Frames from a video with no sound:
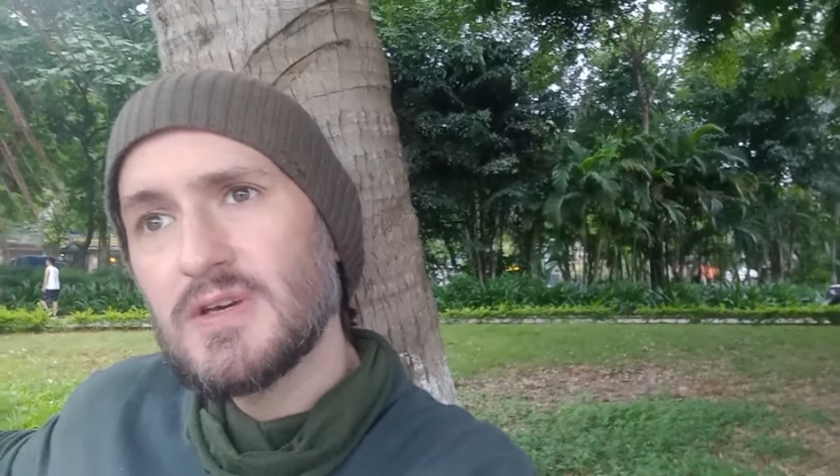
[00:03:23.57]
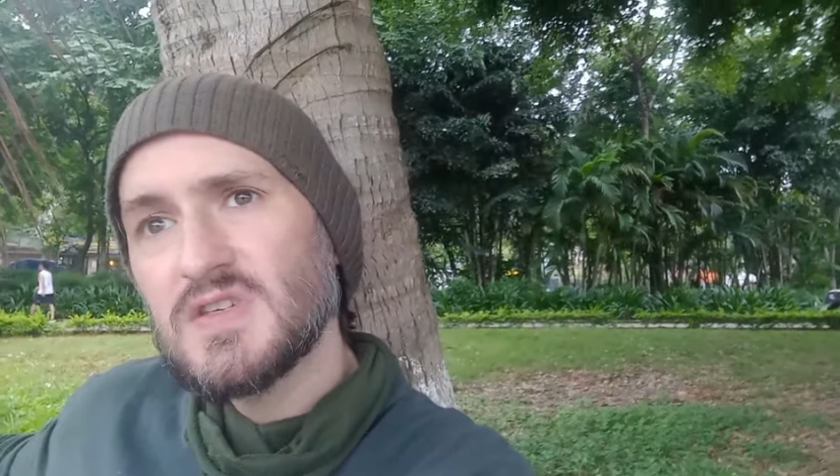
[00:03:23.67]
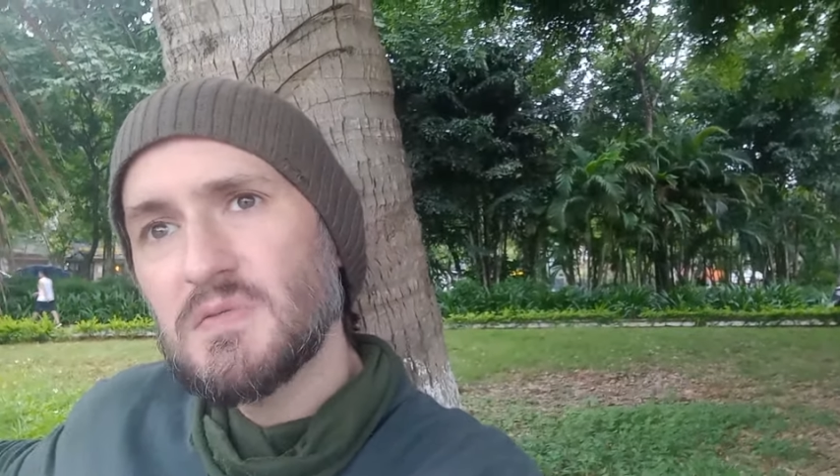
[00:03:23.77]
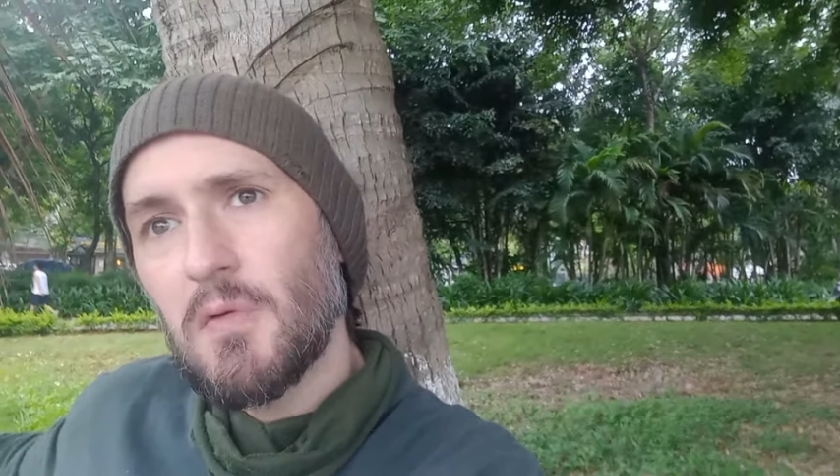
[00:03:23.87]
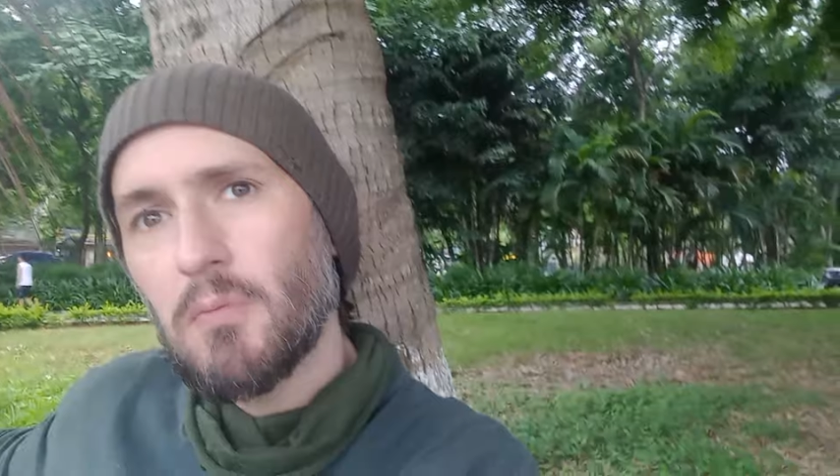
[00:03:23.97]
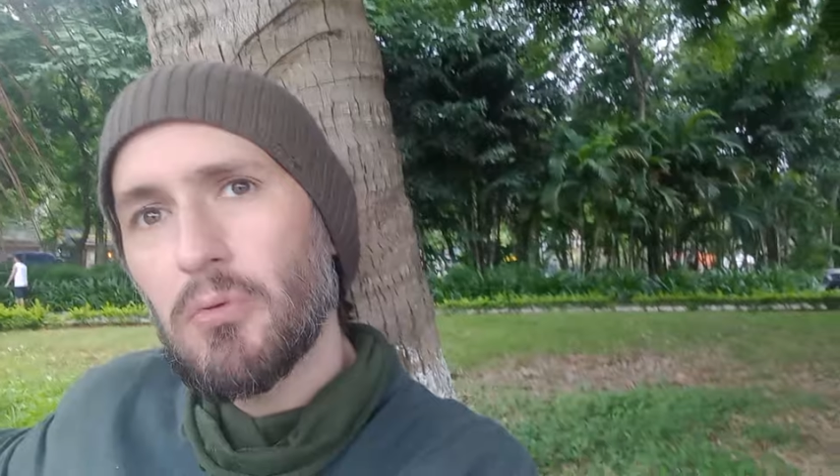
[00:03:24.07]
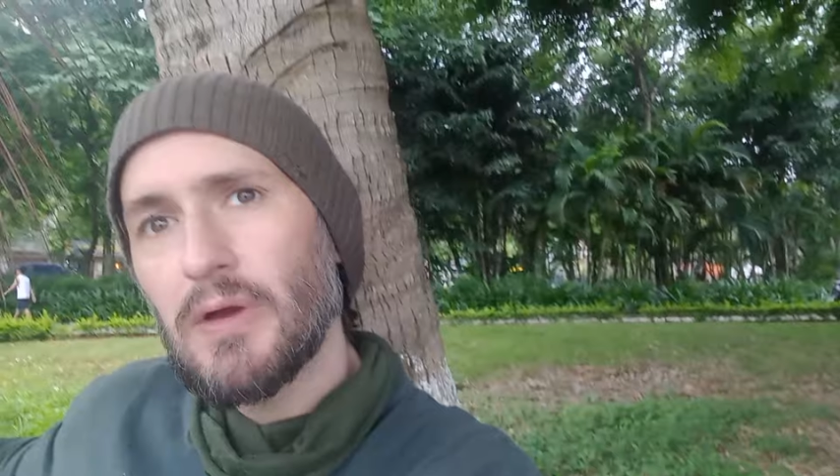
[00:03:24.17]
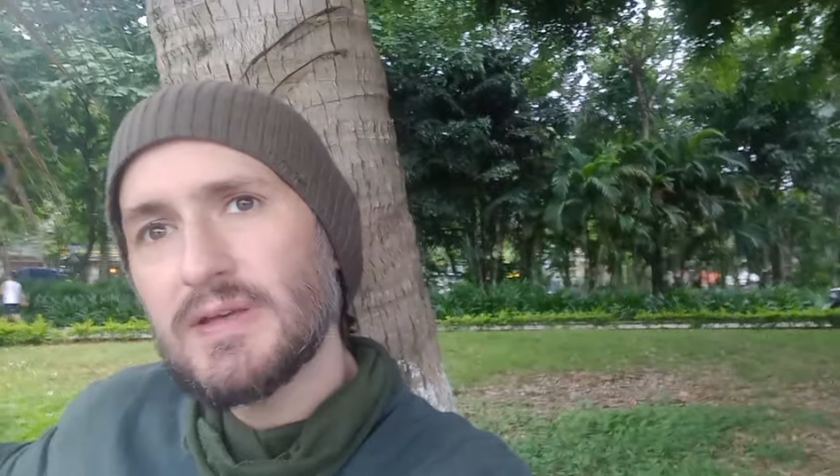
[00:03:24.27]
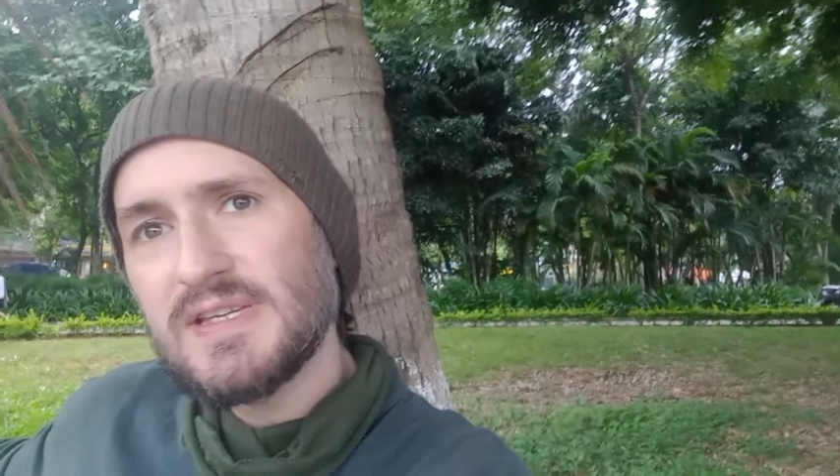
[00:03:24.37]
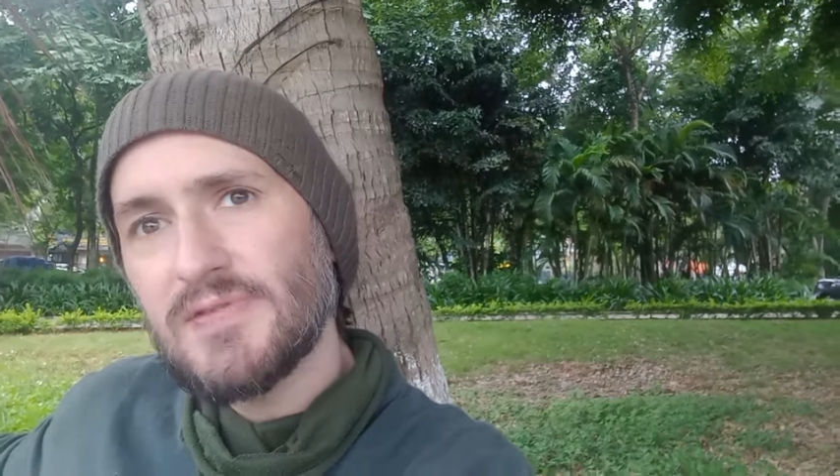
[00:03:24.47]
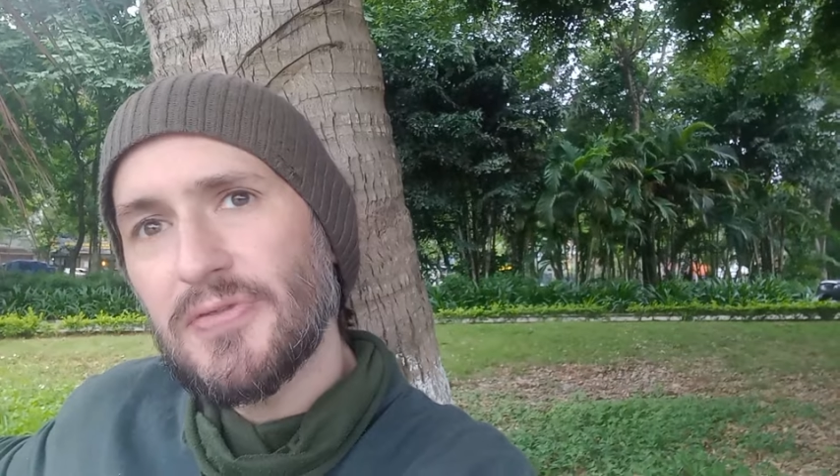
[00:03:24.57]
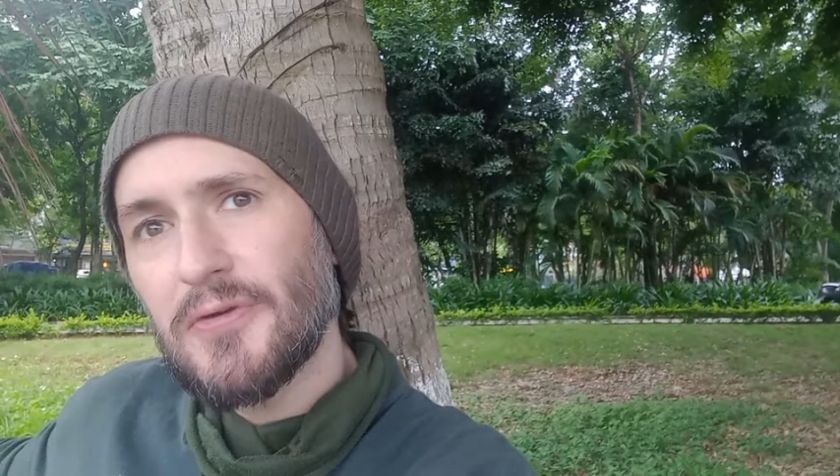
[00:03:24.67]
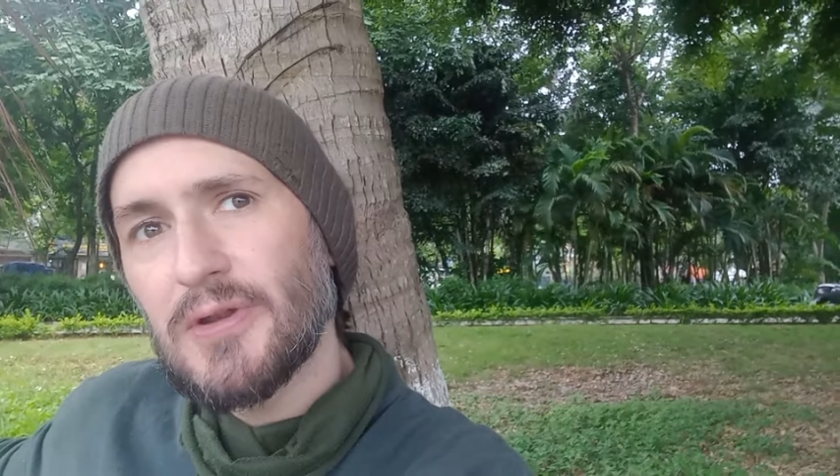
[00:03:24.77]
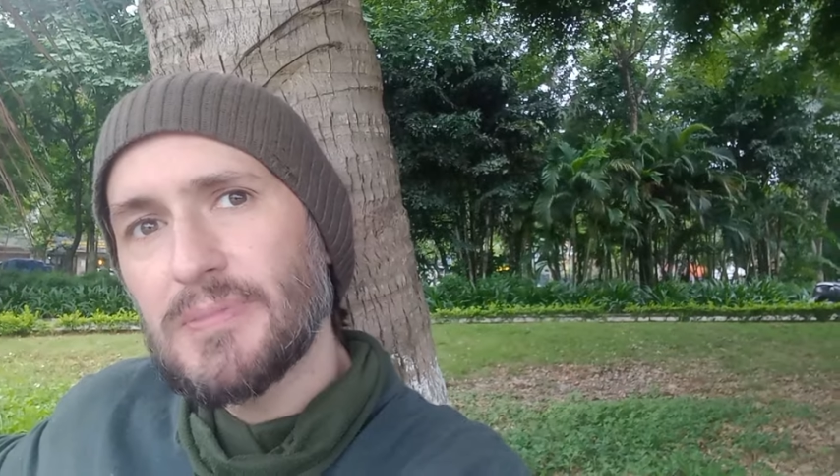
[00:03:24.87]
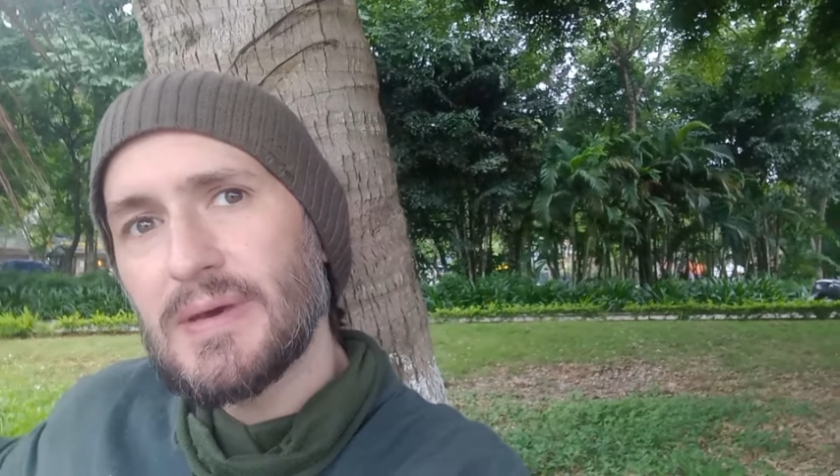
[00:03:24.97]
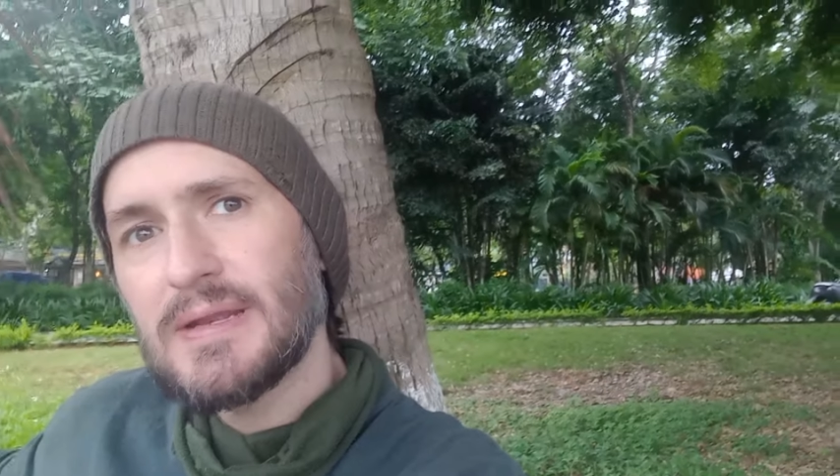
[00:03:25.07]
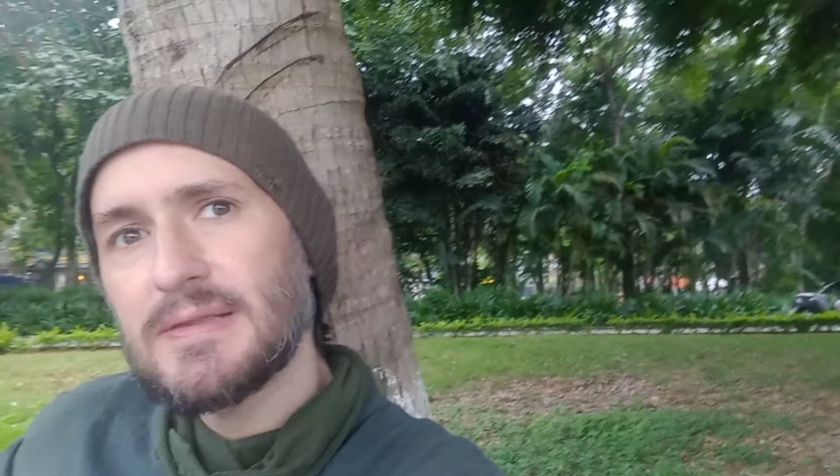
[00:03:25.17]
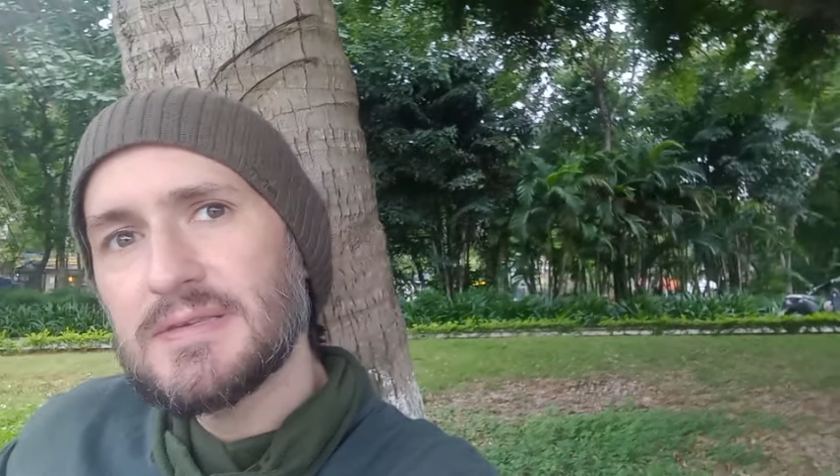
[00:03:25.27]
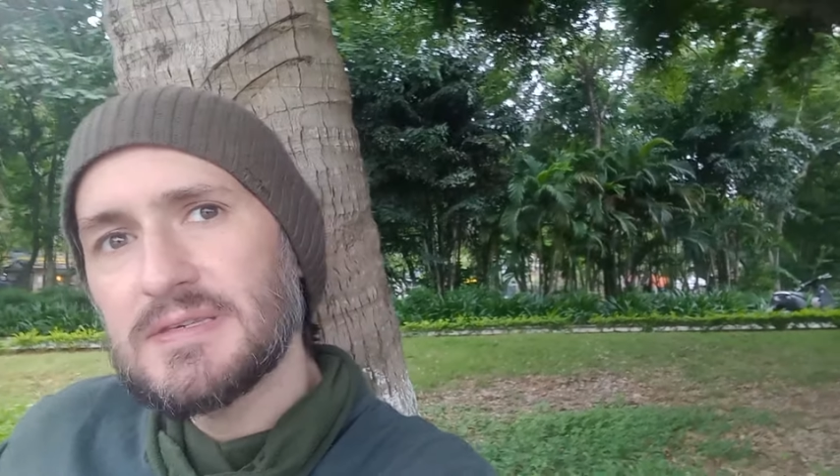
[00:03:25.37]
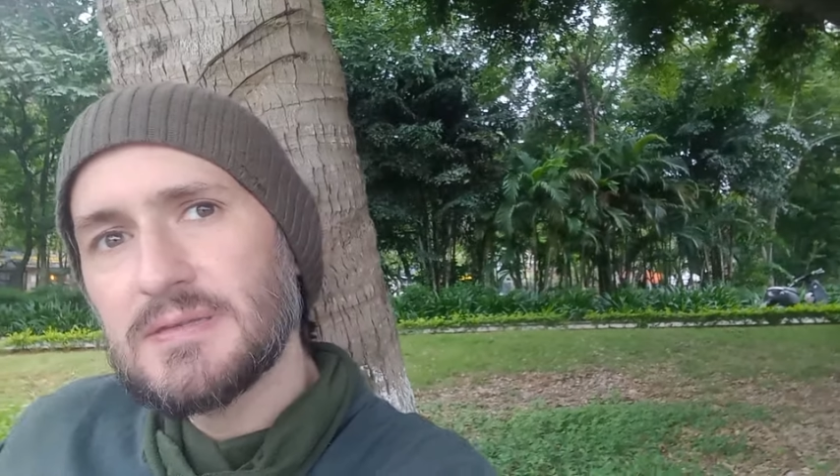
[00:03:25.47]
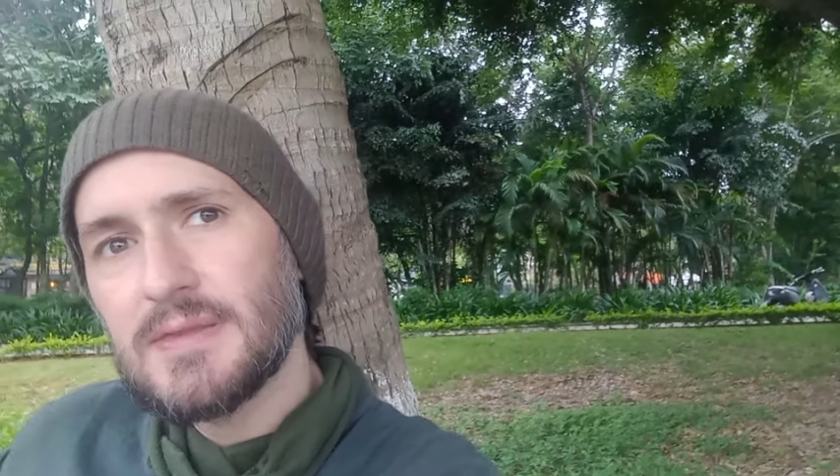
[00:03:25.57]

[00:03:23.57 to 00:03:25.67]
Smoke breaks every 30 minutes.